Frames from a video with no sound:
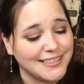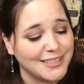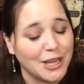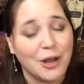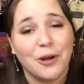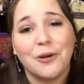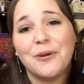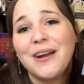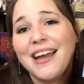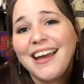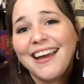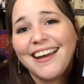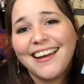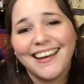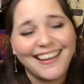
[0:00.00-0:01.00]
So
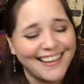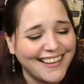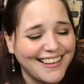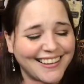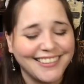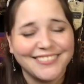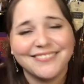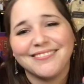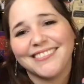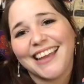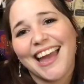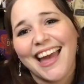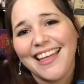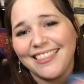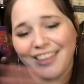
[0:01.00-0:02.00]
uh,
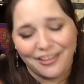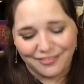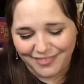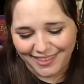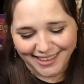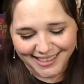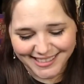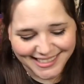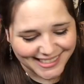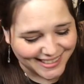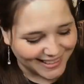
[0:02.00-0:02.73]
I love this.